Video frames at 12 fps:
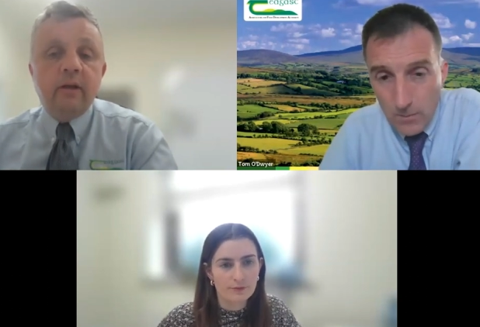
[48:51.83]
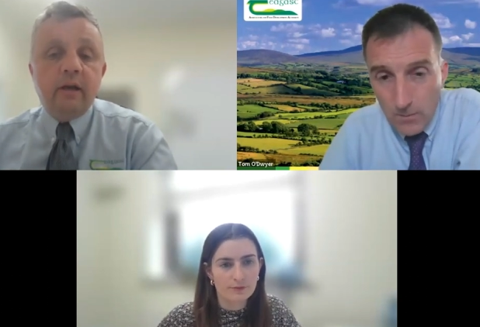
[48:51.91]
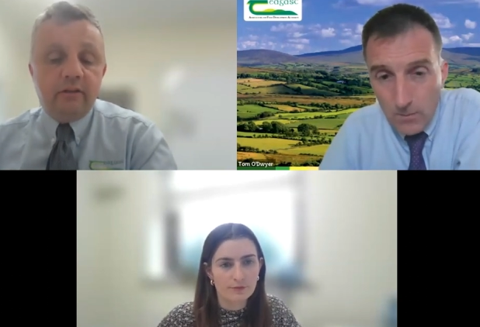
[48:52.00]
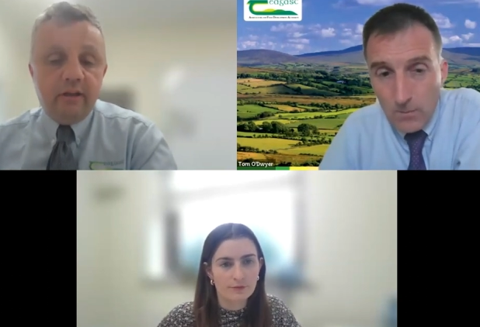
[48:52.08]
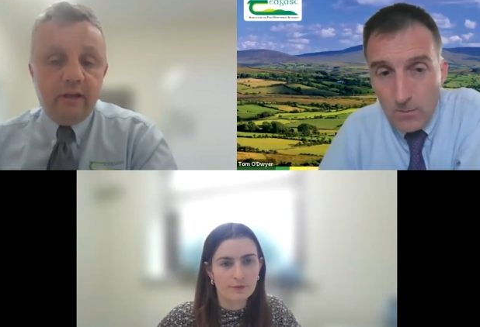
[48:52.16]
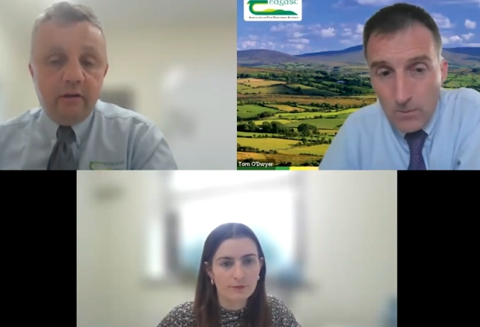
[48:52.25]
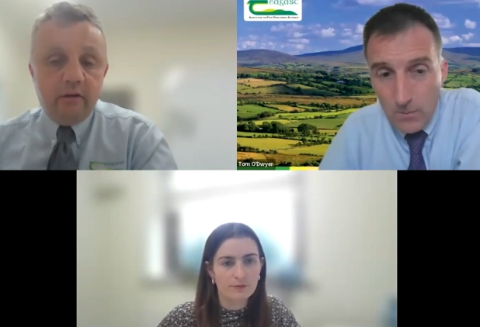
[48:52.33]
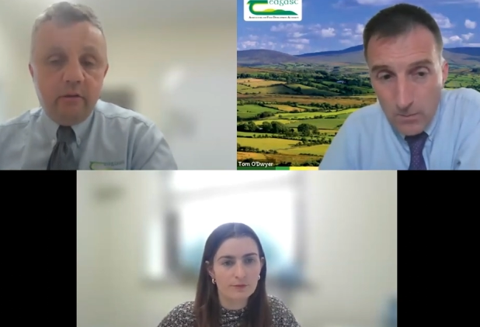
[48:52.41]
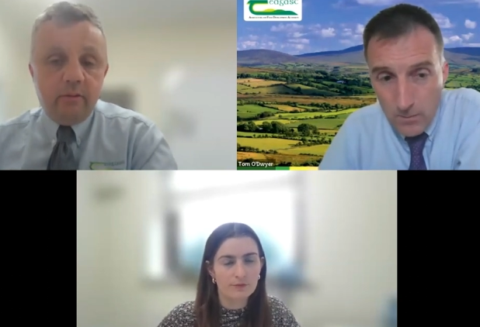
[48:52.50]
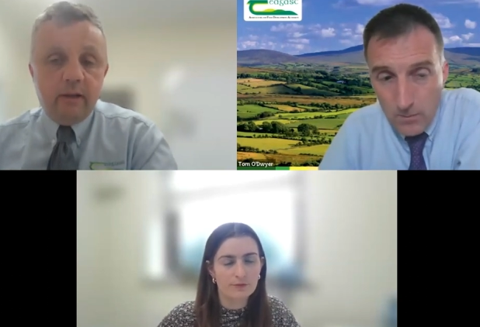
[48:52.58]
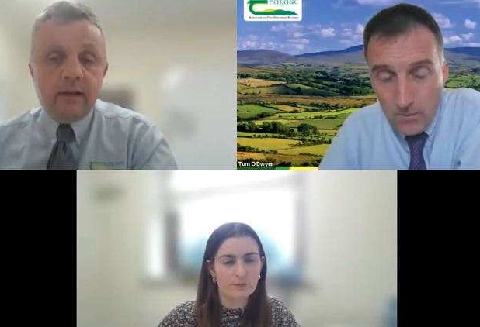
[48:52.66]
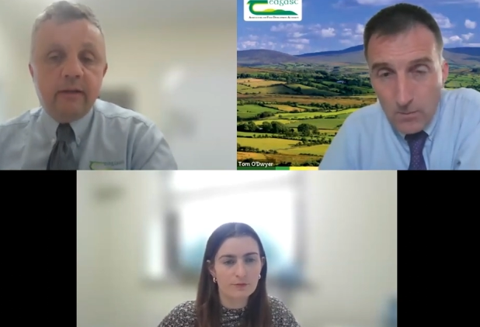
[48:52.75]
Speaker 1: and tailor a
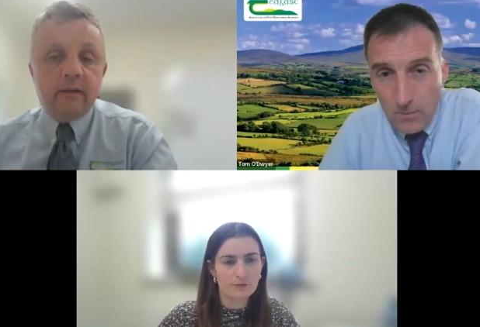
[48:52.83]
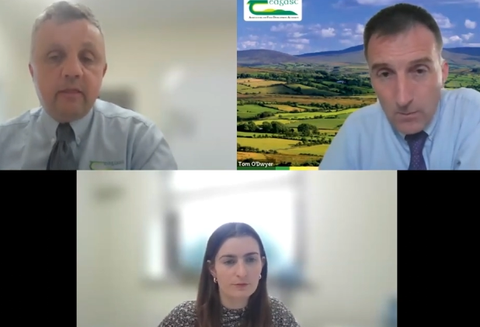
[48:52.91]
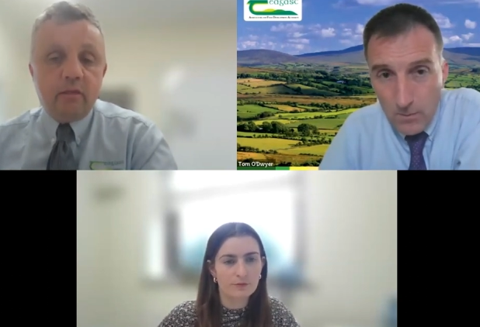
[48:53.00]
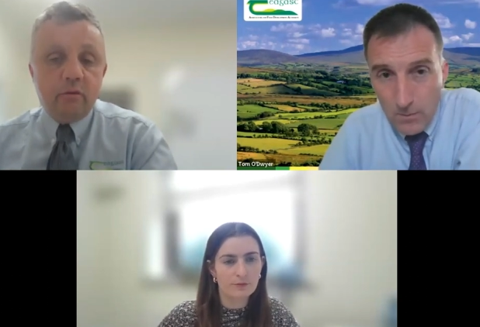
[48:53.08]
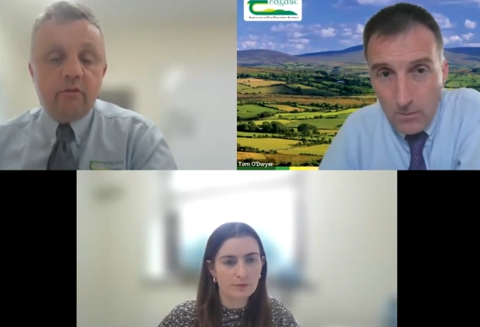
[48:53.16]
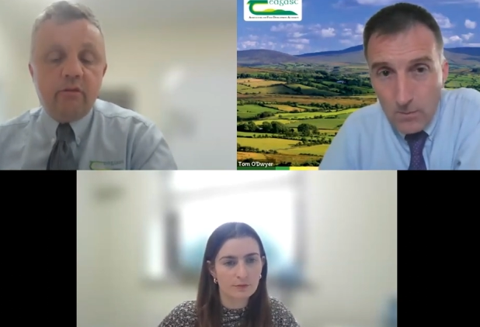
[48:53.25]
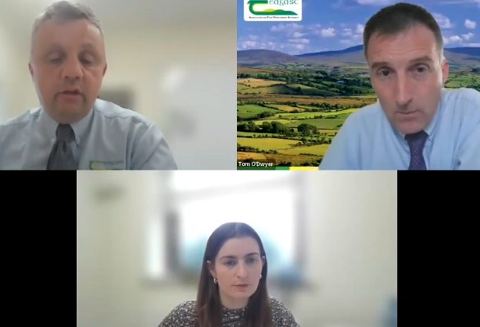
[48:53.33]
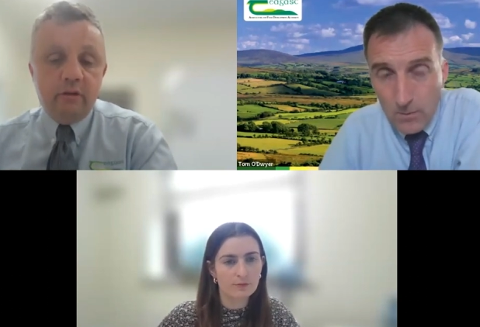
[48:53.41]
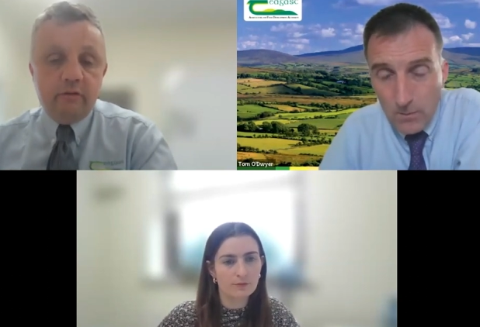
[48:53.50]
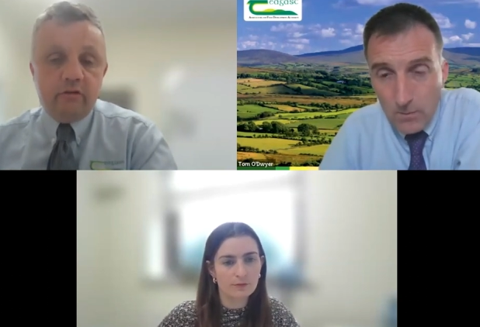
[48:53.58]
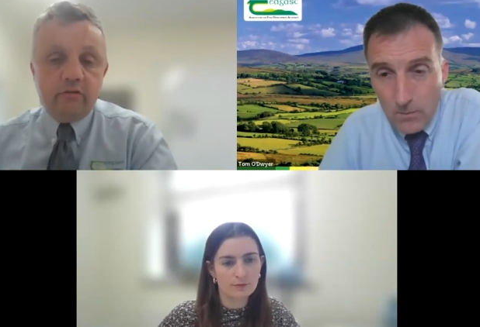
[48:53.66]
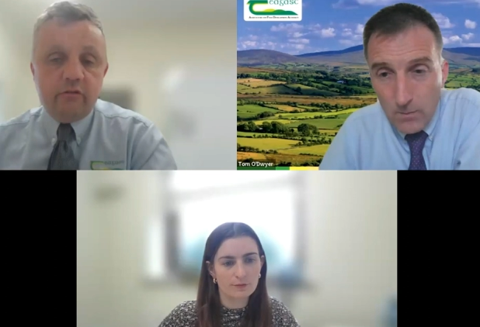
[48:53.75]
plan that suits the
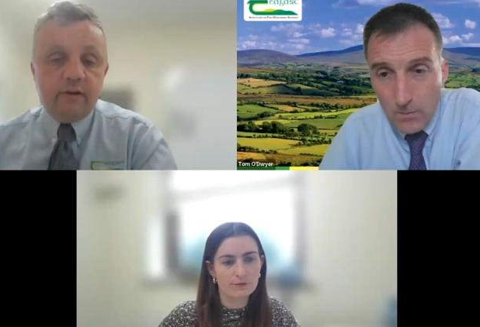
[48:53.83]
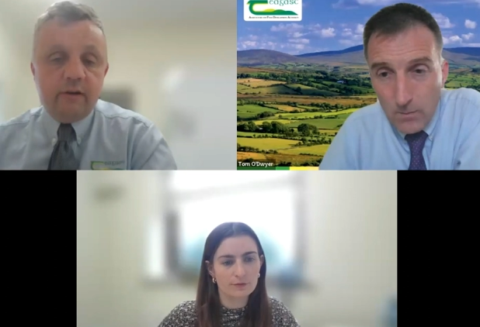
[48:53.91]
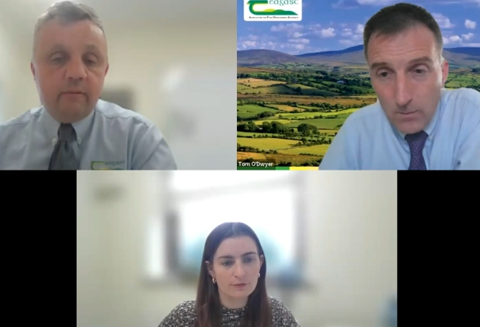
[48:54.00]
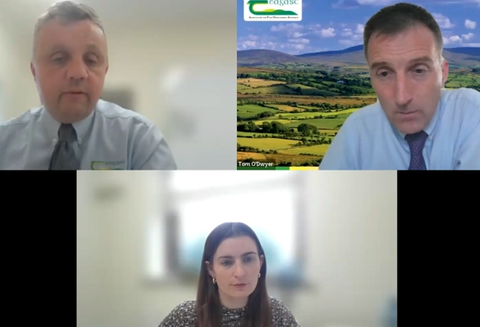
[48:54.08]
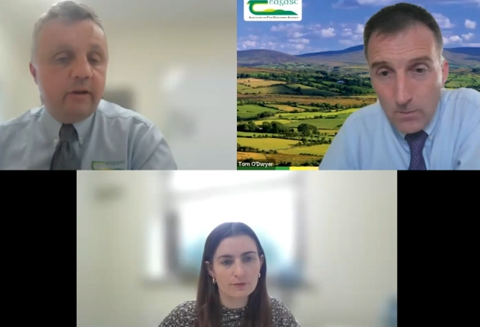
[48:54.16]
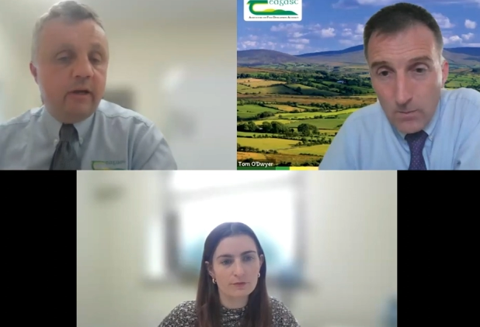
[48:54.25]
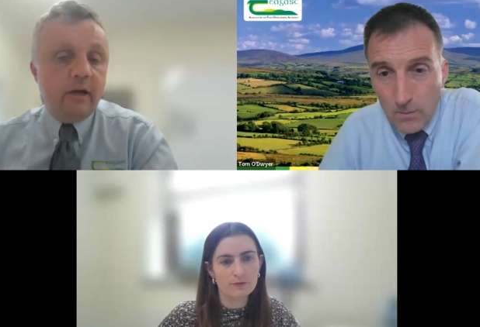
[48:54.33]
individual farmer.